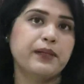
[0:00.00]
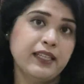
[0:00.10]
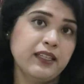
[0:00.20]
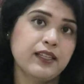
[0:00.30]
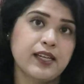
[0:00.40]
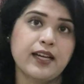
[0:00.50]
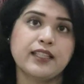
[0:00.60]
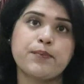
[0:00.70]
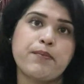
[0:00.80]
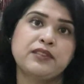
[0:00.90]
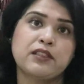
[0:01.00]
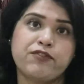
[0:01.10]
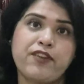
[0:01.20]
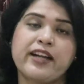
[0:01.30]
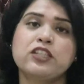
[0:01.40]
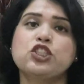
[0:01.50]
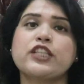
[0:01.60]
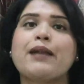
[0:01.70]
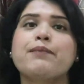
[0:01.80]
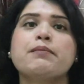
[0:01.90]
B. The fund
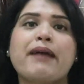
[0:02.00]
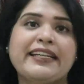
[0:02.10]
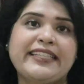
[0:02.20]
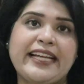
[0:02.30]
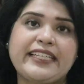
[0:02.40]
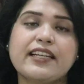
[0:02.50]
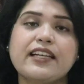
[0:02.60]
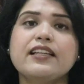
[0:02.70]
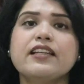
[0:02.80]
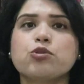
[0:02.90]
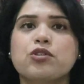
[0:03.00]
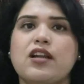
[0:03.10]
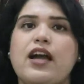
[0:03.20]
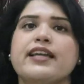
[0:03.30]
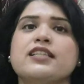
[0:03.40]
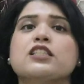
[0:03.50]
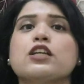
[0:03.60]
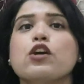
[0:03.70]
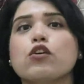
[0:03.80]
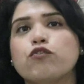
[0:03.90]
shall be mandatorily utilized
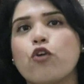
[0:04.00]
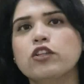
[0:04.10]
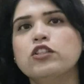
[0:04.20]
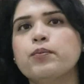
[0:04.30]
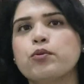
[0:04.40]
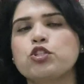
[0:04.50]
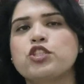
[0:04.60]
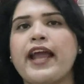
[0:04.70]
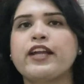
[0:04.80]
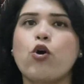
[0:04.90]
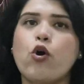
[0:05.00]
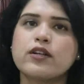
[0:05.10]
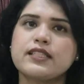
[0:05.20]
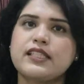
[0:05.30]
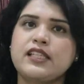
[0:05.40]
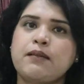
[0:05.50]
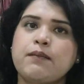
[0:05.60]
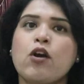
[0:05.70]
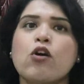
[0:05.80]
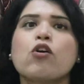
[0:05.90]
for the project or
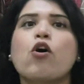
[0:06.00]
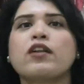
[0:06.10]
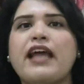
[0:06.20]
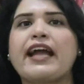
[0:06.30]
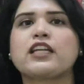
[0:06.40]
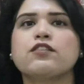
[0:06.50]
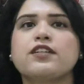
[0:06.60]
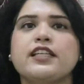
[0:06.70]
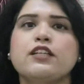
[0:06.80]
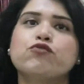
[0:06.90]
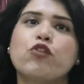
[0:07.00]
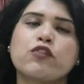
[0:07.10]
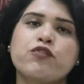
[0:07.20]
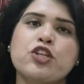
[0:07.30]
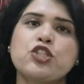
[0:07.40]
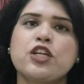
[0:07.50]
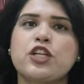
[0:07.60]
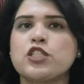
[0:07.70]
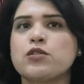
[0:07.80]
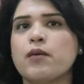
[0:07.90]
scheme or activity for which
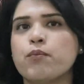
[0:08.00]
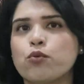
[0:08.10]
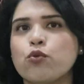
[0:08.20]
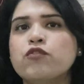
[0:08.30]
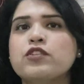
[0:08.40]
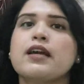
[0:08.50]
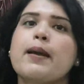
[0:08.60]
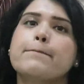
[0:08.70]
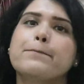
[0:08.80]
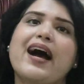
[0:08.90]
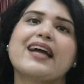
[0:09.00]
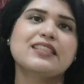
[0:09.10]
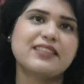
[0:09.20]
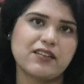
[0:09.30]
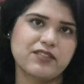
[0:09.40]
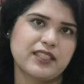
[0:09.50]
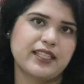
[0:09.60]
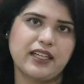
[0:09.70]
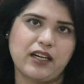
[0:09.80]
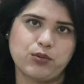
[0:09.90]
it is approved by the
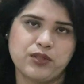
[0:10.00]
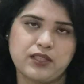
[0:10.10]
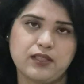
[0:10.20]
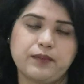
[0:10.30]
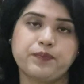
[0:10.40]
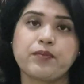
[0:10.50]
Governing Council.